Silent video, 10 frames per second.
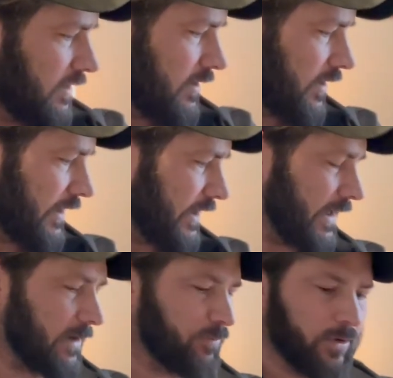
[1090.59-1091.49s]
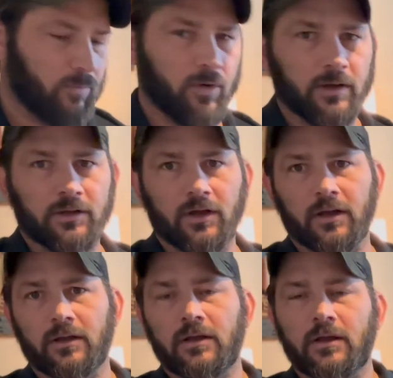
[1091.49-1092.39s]
All right, 98.1,
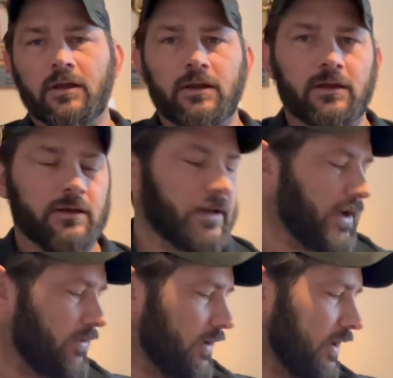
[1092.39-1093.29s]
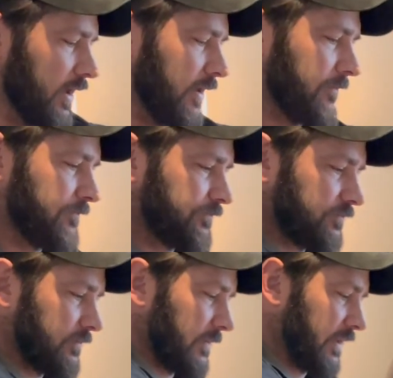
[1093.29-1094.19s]
good. Now,
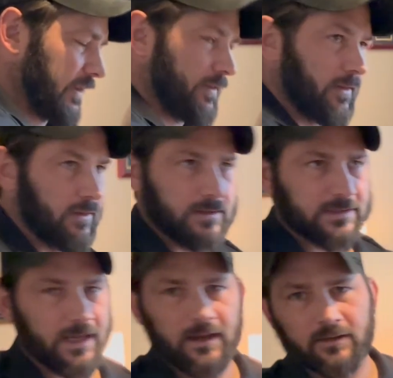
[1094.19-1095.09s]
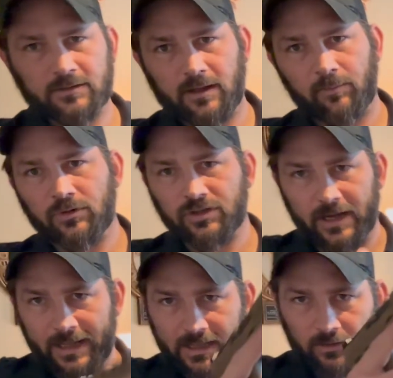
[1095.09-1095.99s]
this thing is, I'm going to try
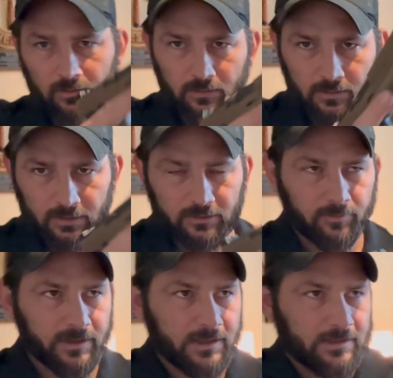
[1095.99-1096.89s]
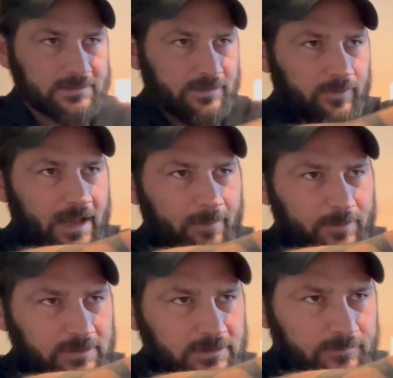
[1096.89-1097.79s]
to heal a little bit. Let's see what
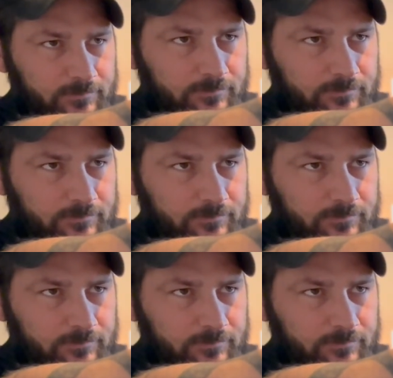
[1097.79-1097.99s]
happens.